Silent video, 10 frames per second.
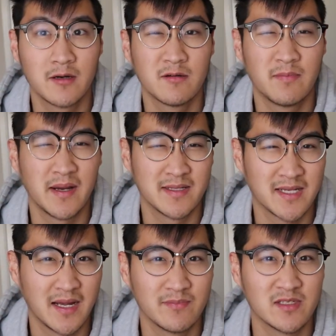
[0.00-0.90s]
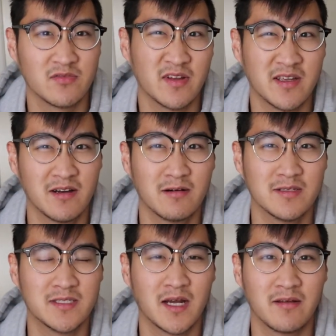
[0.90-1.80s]
know by the time this video
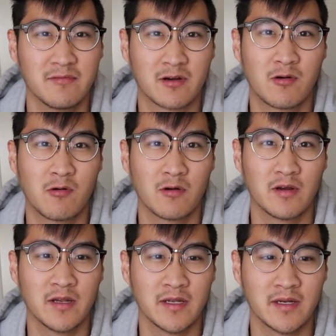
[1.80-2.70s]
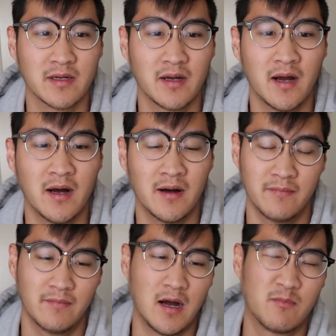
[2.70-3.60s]
is done recording,
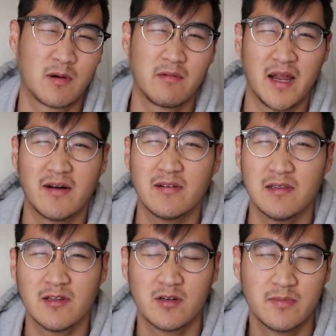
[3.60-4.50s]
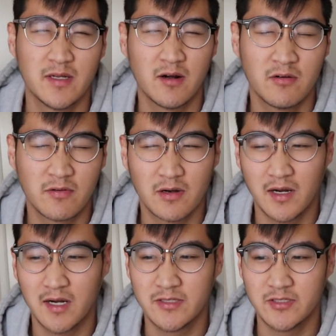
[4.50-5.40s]
um, I'll probably have a little bit over
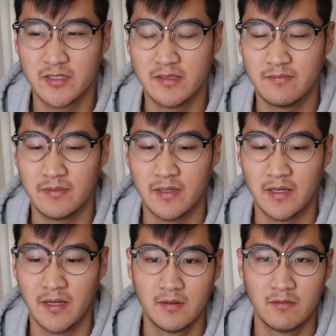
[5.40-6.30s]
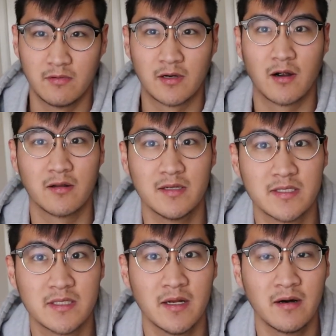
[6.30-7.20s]
100, but
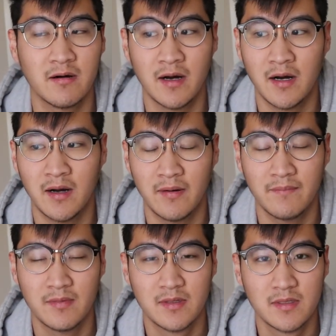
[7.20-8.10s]
regardless though, um,